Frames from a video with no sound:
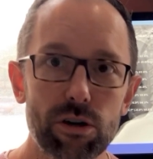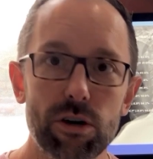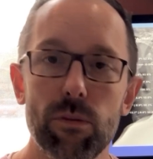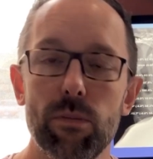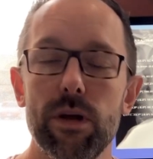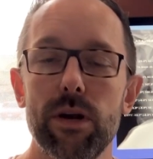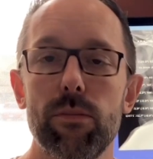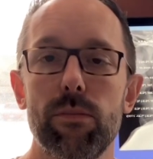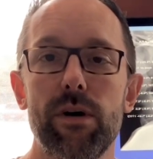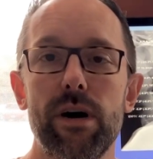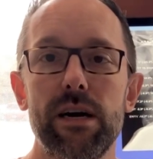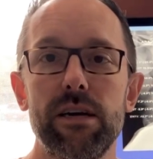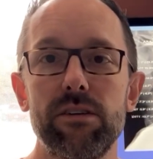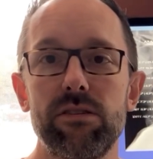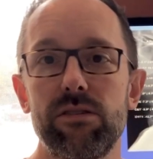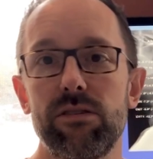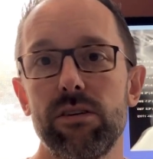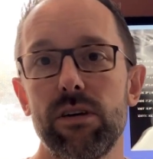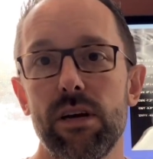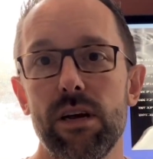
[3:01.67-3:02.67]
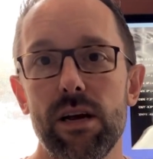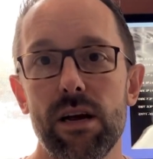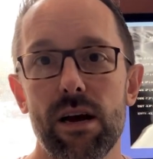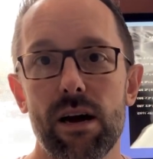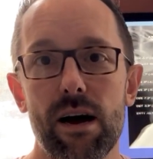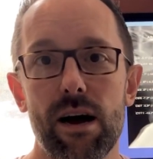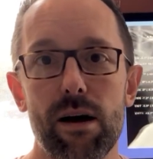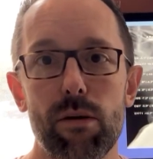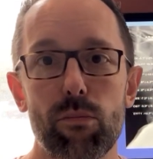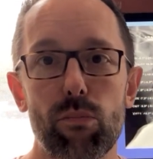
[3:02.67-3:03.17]
to minimize
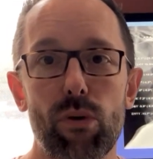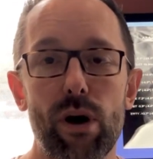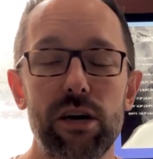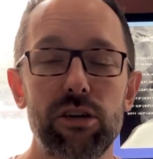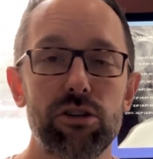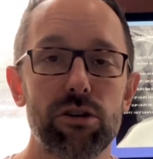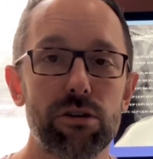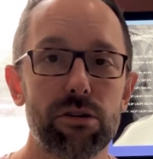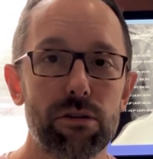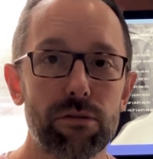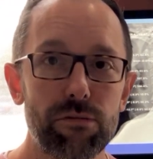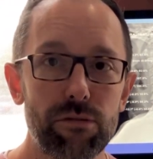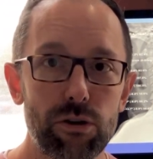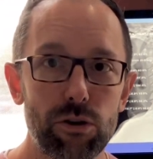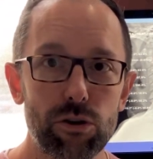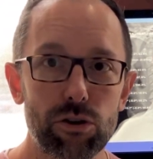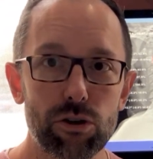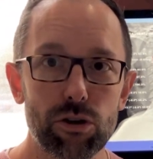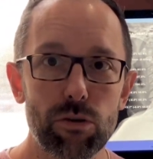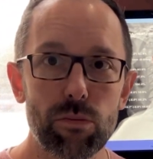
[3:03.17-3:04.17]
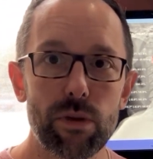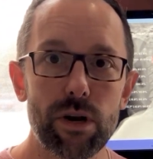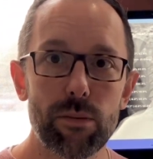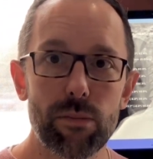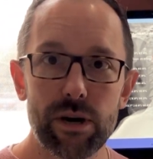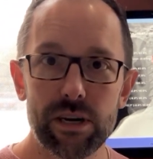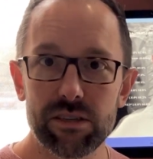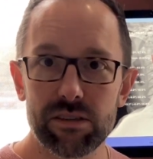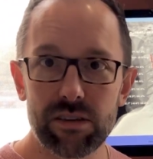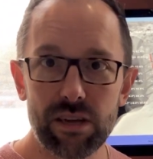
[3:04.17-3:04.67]
pressure in the future,
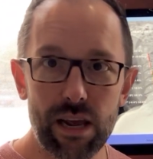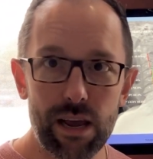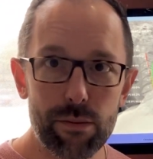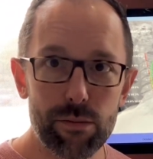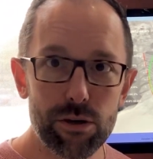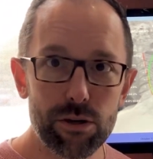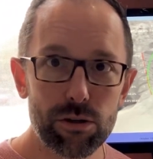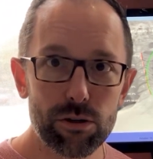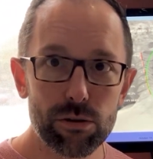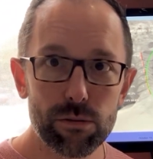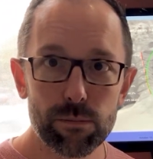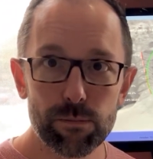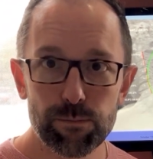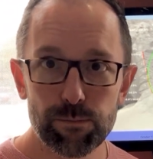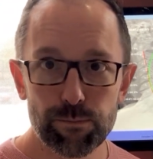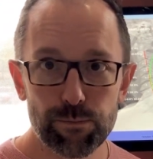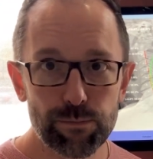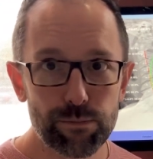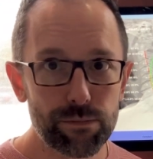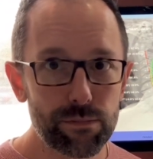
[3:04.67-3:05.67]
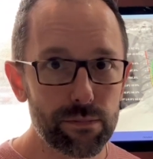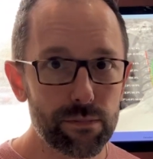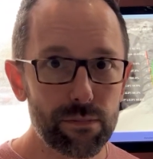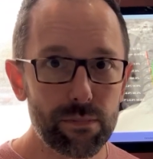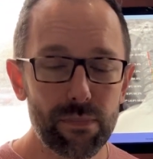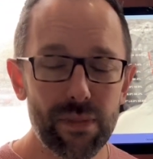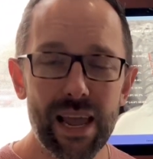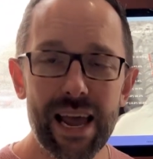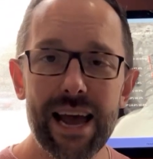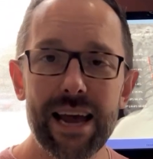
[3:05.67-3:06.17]
minimize damage.
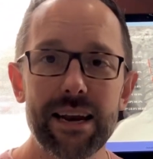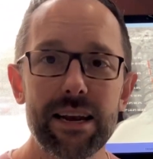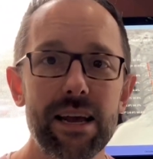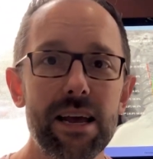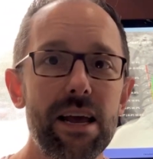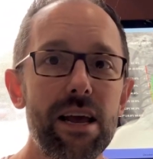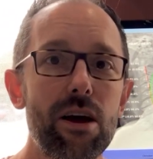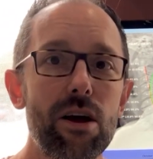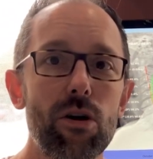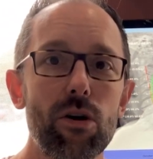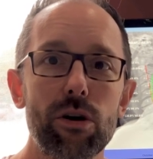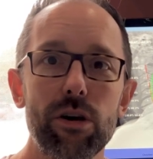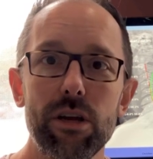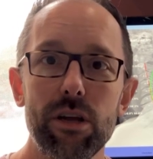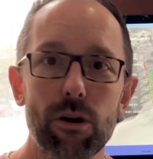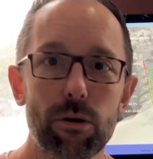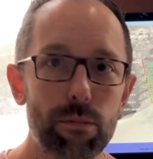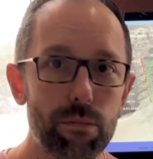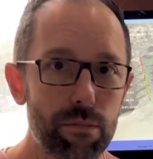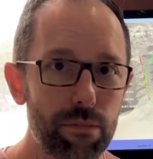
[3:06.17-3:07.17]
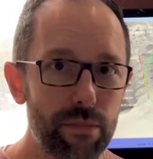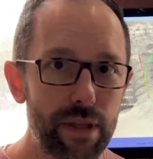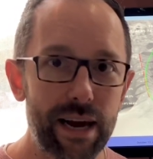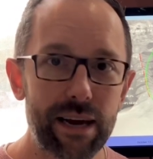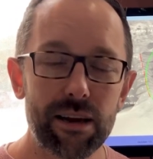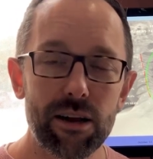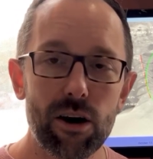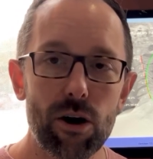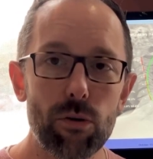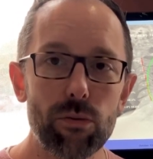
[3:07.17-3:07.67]
And that
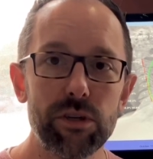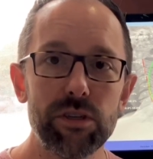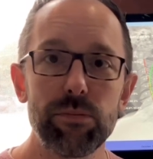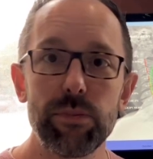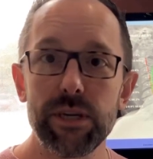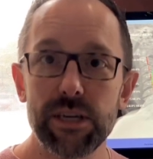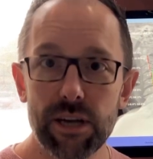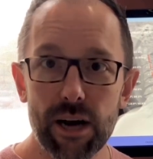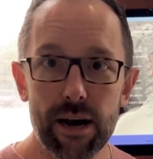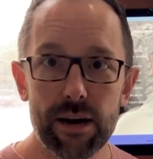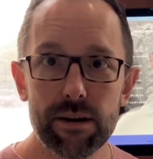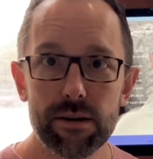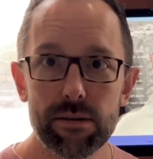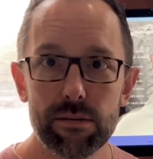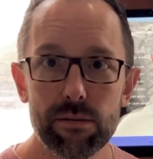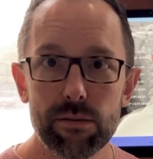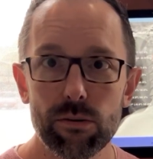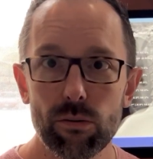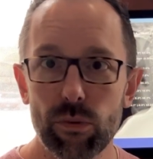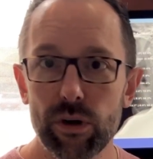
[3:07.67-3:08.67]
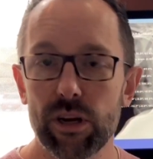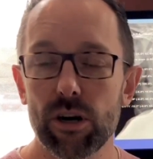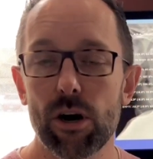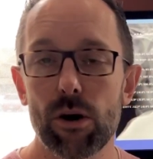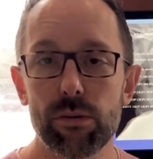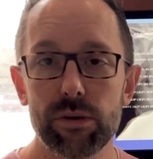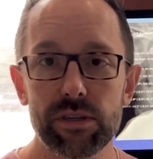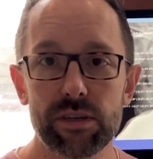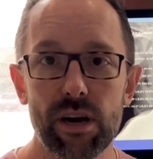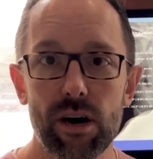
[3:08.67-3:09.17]
can always be done. We can
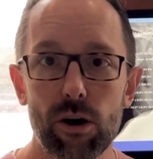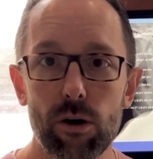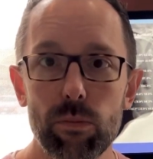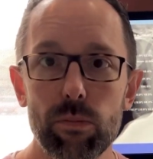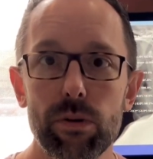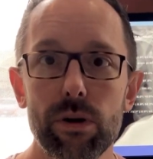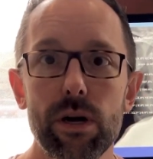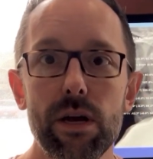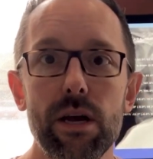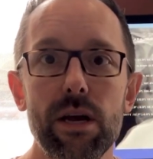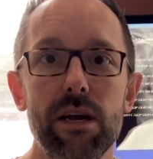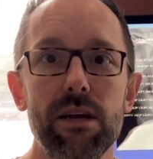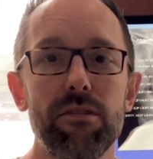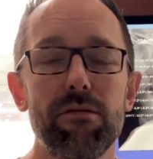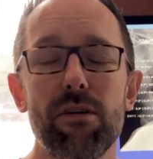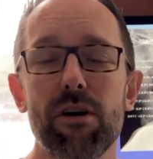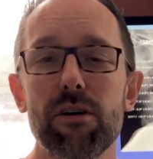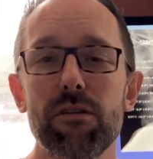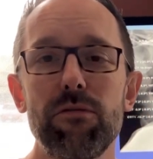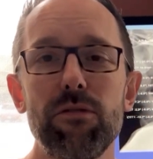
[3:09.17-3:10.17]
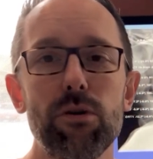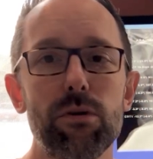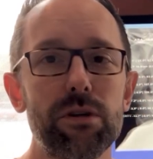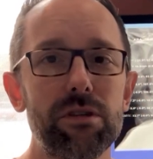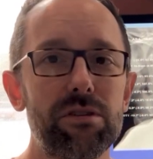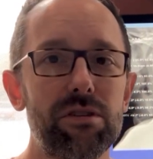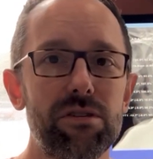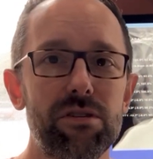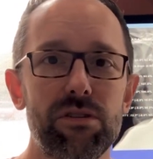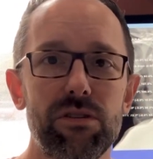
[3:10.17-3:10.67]
always help. Very few
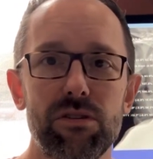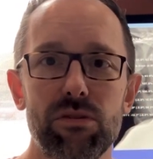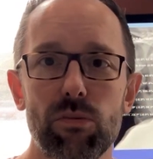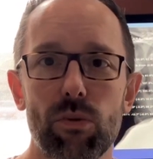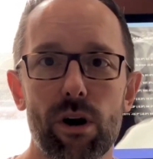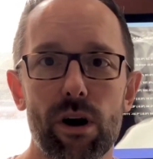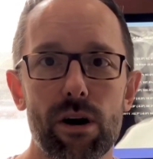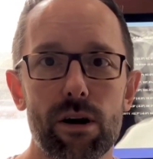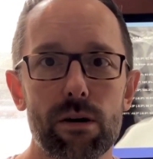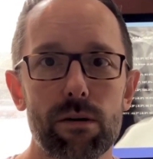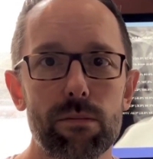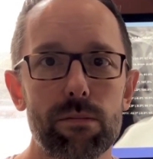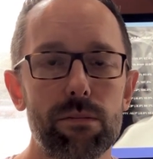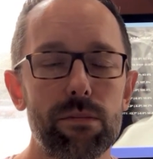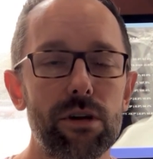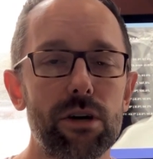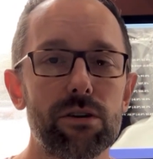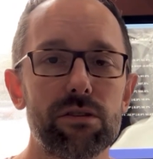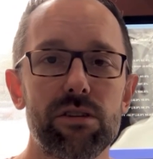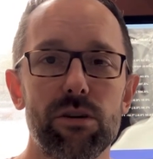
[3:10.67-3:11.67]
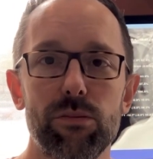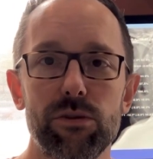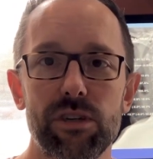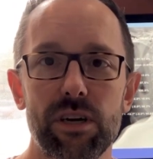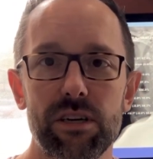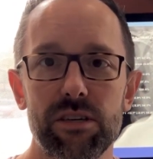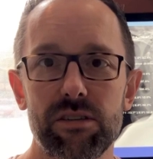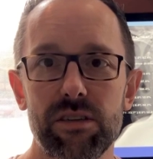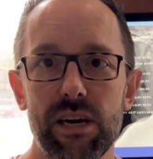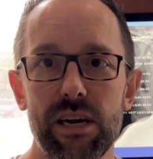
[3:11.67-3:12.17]
instances where someone's
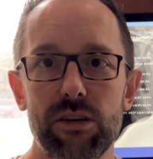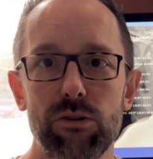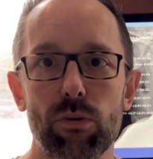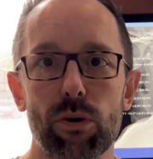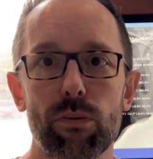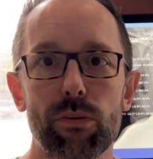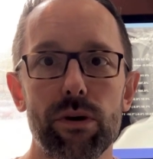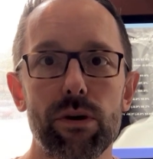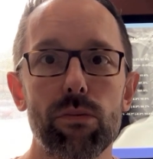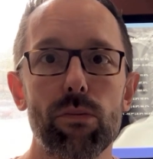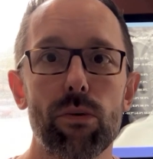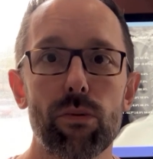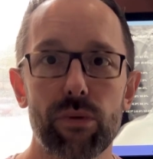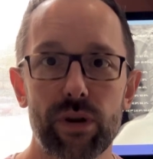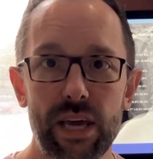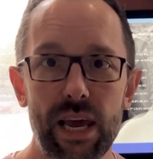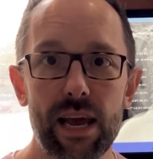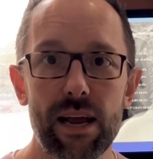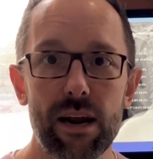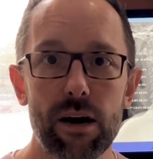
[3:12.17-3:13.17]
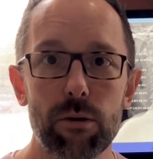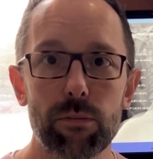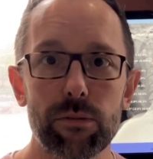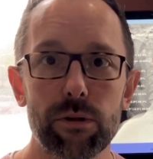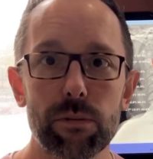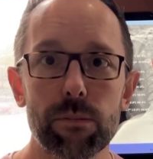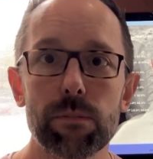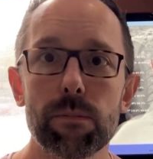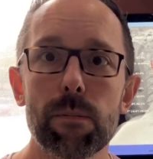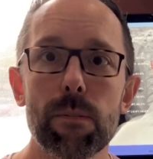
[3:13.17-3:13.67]
at a stage where we can't help
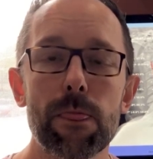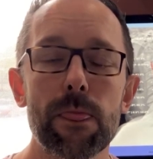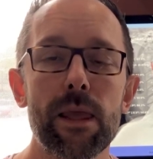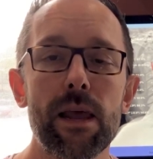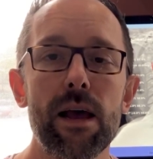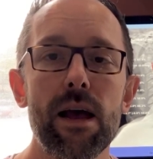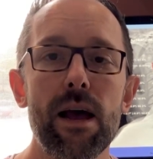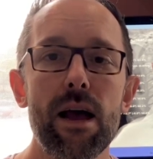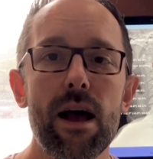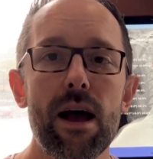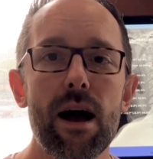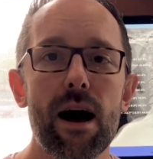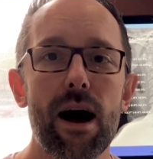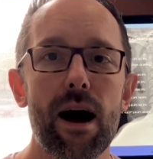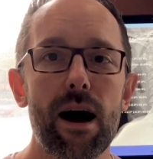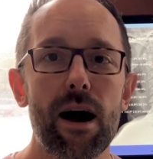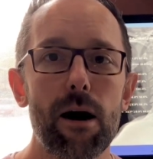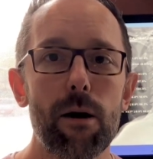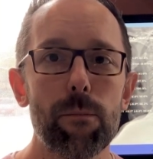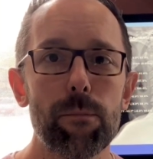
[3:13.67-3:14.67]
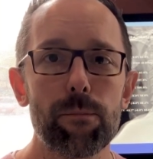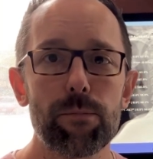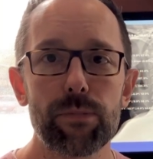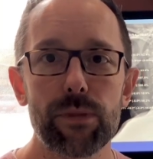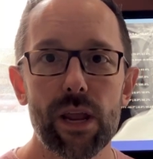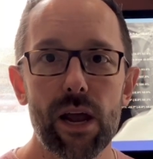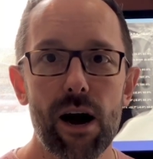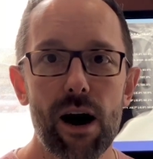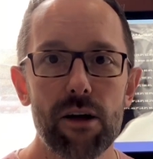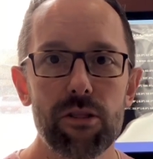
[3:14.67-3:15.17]
them.
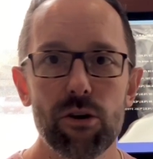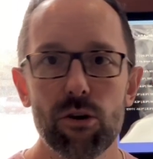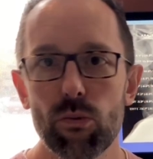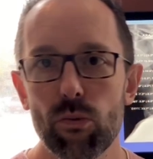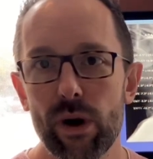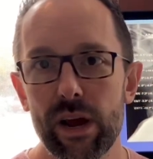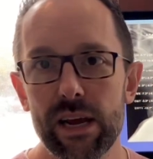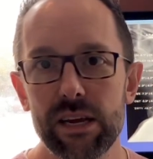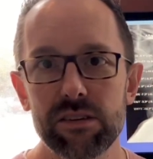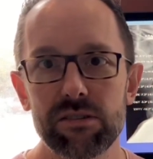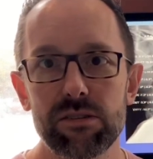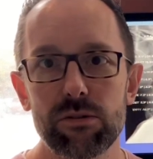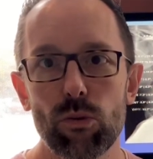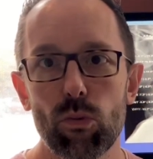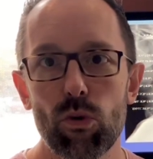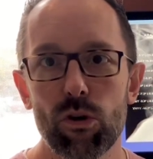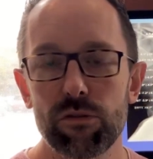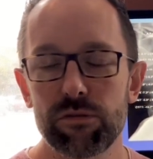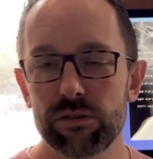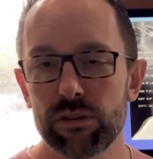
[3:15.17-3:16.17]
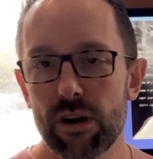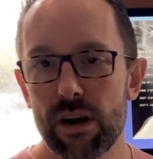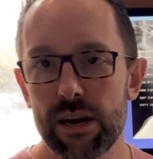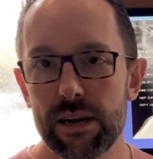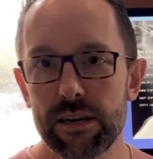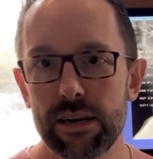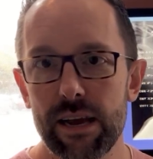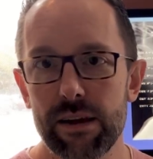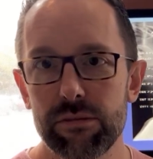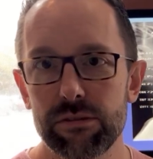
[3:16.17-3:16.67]
Other ways Wolff's Law
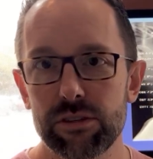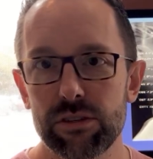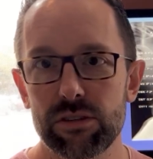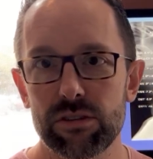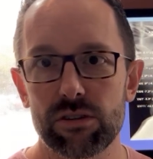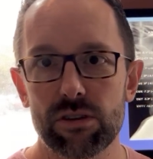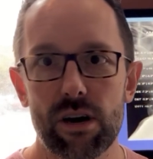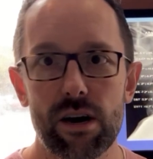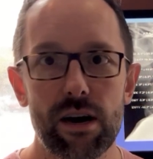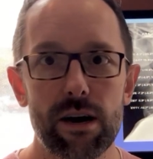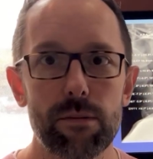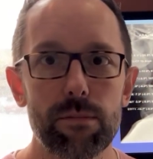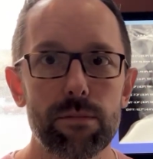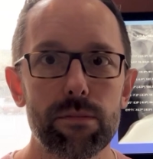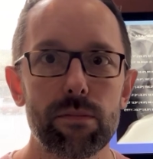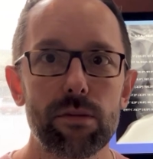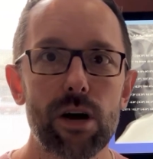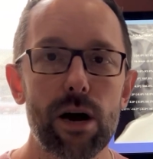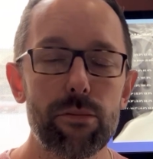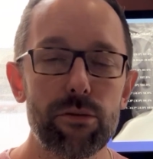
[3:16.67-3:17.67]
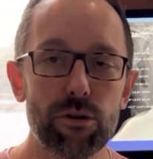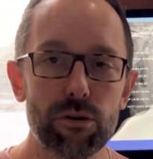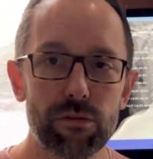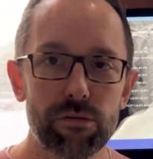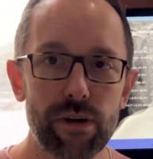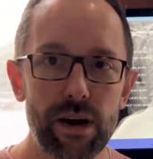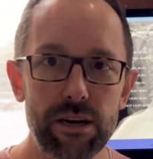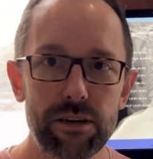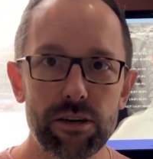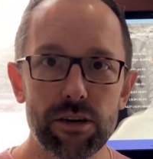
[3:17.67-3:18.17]
and Davis's Law come into
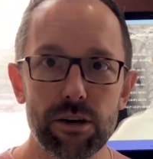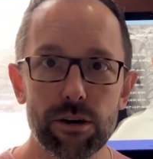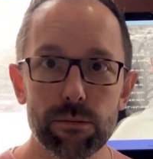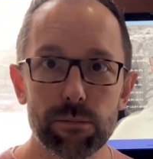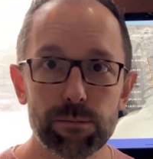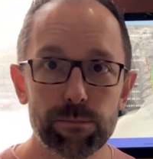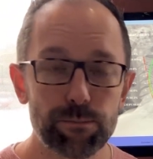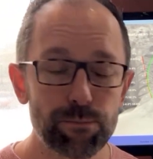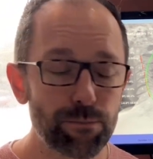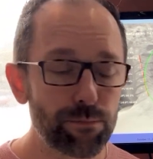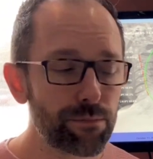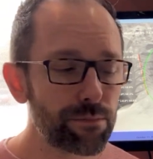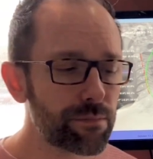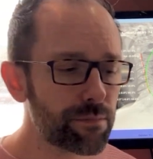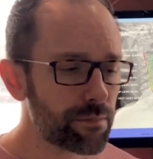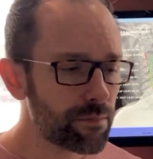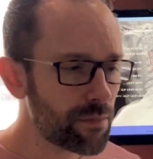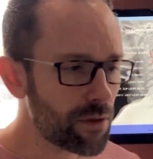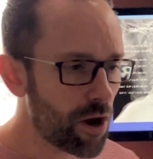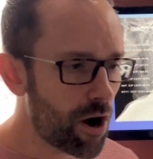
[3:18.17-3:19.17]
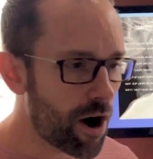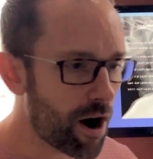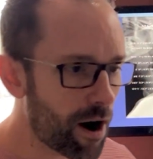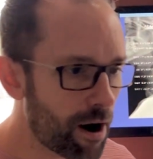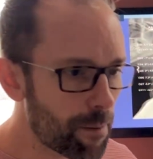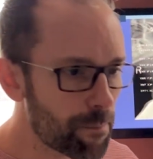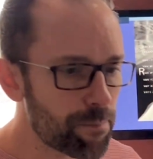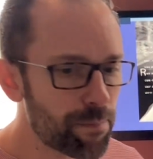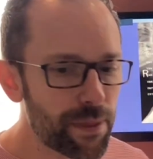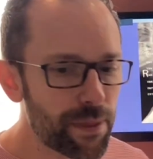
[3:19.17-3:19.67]
effect here are